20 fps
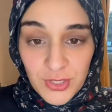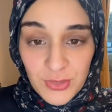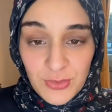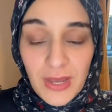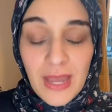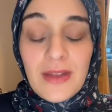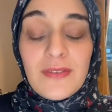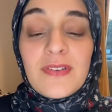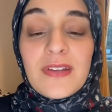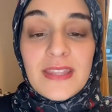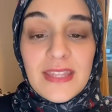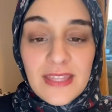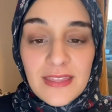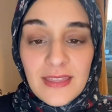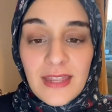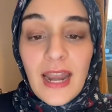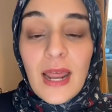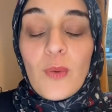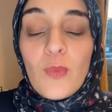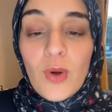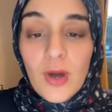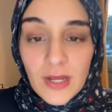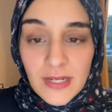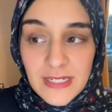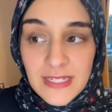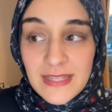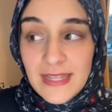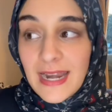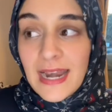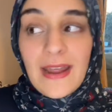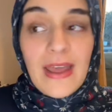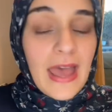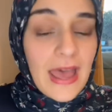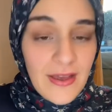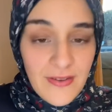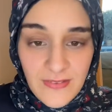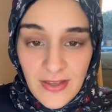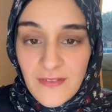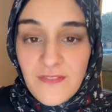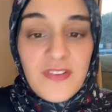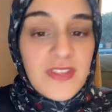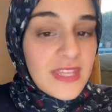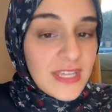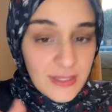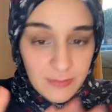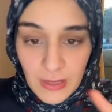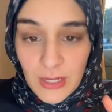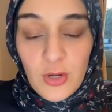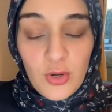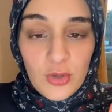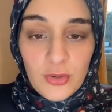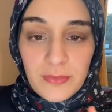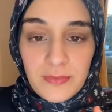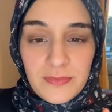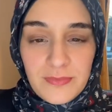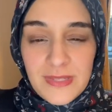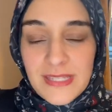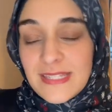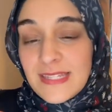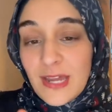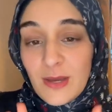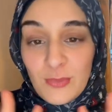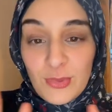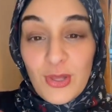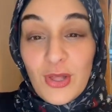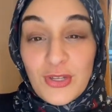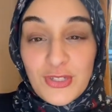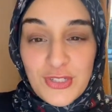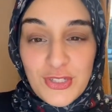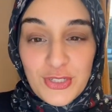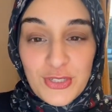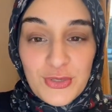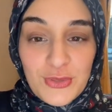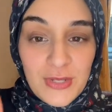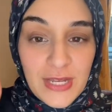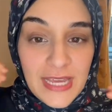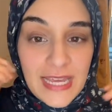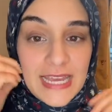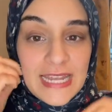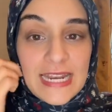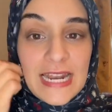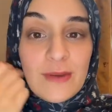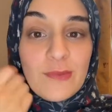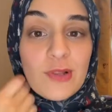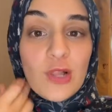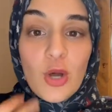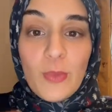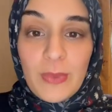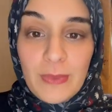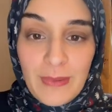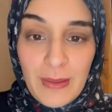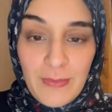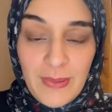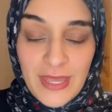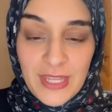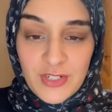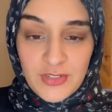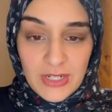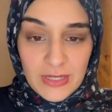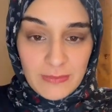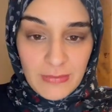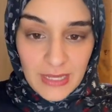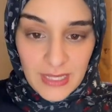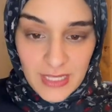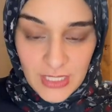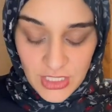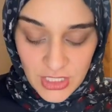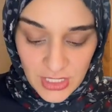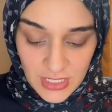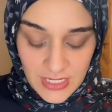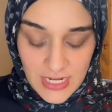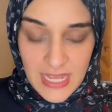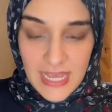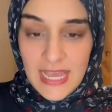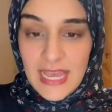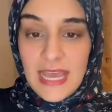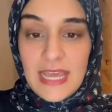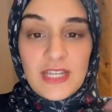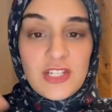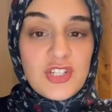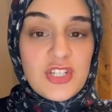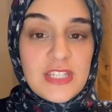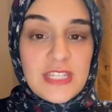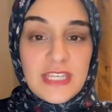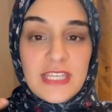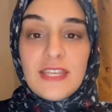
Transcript: everything that I want, that I have. Everything in my home now belongs to you, and I will open my pantry and my kitchen and just give